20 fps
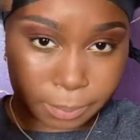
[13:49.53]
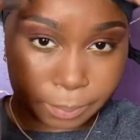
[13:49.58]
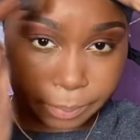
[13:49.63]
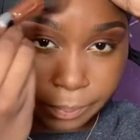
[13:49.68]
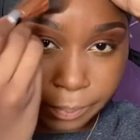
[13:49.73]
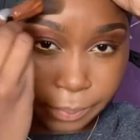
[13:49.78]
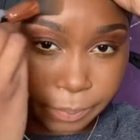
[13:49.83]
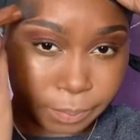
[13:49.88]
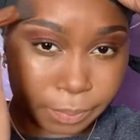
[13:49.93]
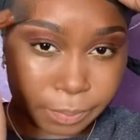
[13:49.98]

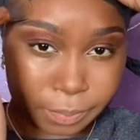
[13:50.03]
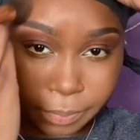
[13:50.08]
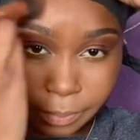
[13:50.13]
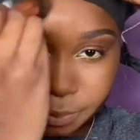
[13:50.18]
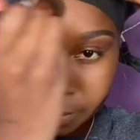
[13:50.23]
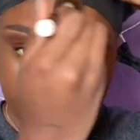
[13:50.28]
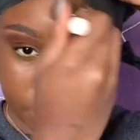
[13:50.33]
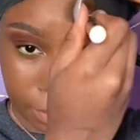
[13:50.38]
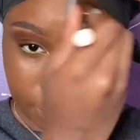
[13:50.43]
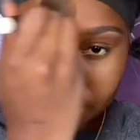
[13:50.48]
And then, like
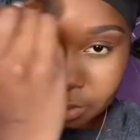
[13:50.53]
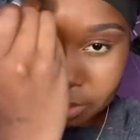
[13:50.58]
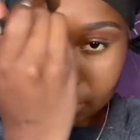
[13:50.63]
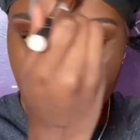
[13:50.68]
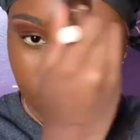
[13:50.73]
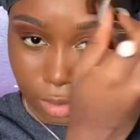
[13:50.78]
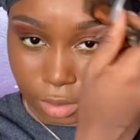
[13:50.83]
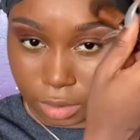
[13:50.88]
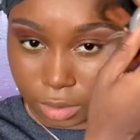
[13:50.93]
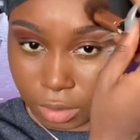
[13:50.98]
I
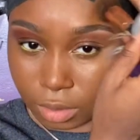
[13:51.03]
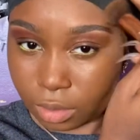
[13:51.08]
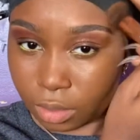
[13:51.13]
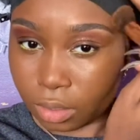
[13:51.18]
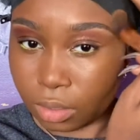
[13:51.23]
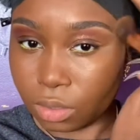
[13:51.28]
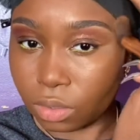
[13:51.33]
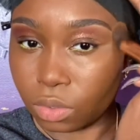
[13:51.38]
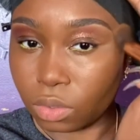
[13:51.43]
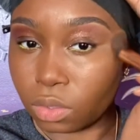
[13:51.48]
say,
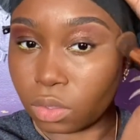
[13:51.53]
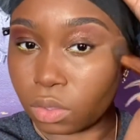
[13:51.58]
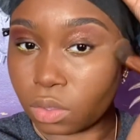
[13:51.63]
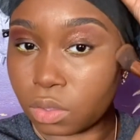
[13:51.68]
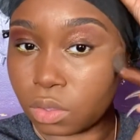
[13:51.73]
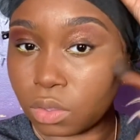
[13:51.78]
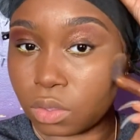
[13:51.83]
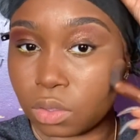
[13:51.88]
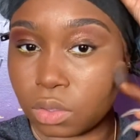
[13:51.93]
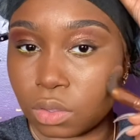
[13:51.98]
we going to
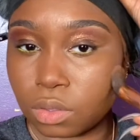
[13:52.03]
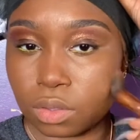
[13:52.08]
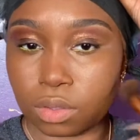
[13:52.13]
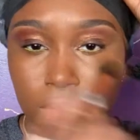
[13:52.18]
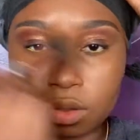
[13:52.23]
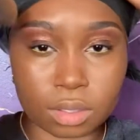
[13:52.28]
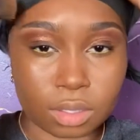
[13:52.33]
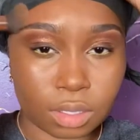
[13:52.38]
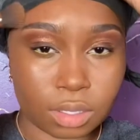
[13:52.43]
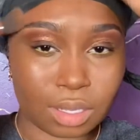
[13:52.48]
cut.
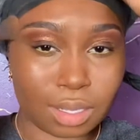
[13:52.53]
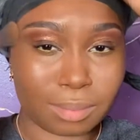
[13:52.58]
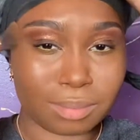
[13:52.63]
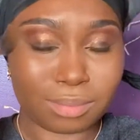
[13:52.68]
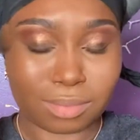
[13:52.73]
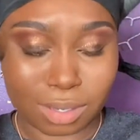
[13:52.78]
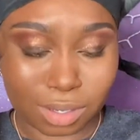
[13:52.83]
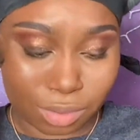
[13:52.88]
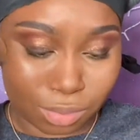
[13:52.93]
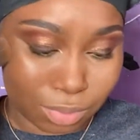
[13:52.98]

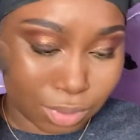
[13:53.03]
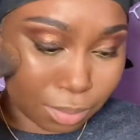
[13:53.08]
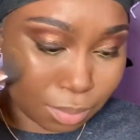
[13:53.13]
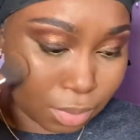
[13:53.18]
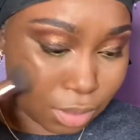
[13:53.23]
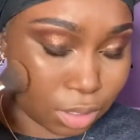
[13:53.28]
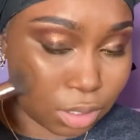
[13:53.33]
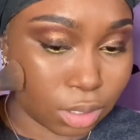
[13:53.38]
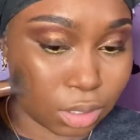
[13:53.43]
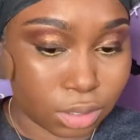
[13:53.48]

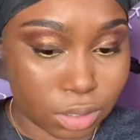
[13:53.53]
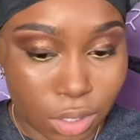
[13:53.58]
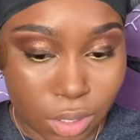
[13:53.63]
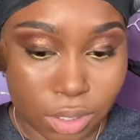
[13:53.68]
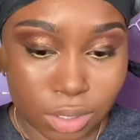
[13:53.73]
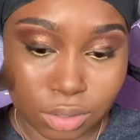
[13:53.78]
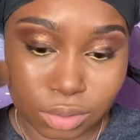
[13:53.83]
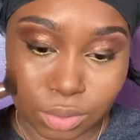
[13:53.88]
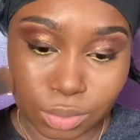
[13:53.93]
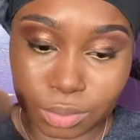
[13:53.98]
We going to
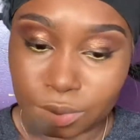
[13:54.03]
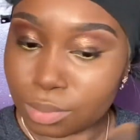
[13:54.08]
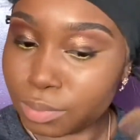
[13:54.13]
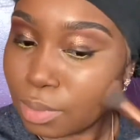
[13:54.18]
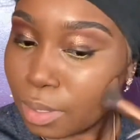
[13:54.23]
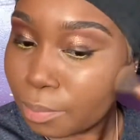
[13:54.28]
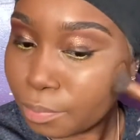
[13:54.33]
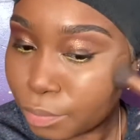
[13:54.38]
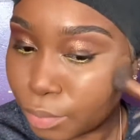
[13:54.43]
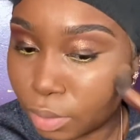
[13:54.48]
cut
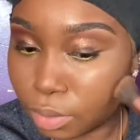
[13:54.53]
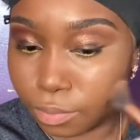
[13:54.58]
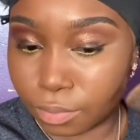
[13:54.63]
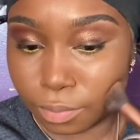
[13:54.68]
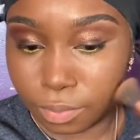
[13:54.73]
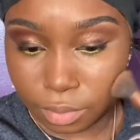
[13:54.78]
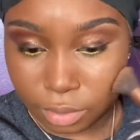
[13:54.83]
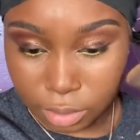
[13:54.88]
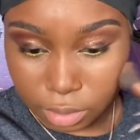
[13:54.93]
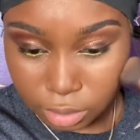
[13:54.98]
that
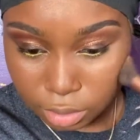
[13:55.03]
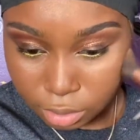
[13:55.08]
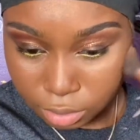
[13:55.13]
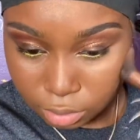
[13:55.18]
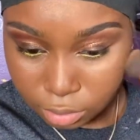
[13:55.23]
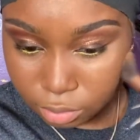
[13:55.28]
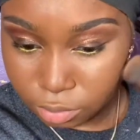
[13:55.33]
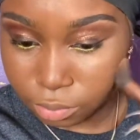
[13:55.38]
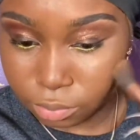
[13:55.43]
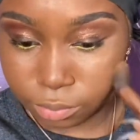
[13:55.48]
chin.
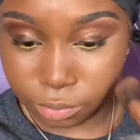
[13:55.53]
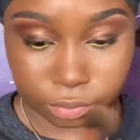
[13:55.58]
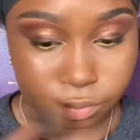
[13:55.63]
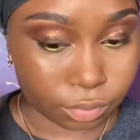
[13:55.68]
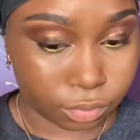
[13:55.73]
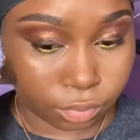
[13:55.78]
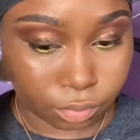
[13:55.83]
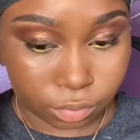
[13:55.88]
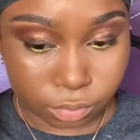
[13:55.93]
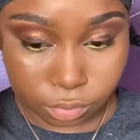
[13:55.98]
We
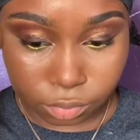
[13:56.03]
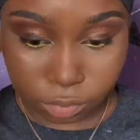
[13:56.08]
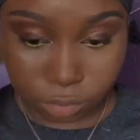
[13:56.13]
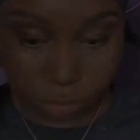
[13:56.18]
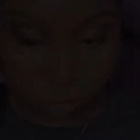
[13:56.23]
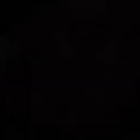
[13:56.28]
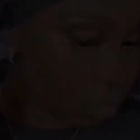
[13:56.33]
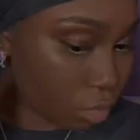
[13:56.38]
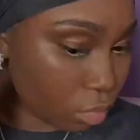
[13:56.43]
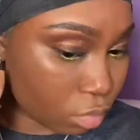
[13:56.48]
going to cut
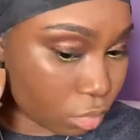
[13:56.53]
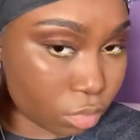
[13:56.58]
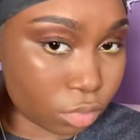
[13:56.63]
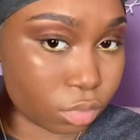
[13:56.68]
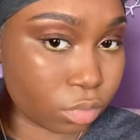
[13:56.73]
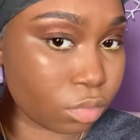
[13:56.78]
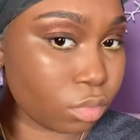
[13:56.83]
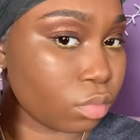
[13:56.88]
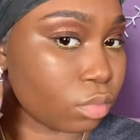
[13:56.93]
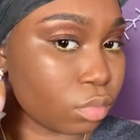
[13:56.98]
it. We going
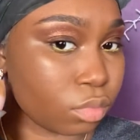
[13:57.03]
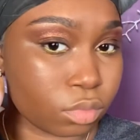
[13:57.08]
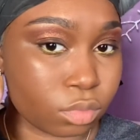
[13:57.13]
to add some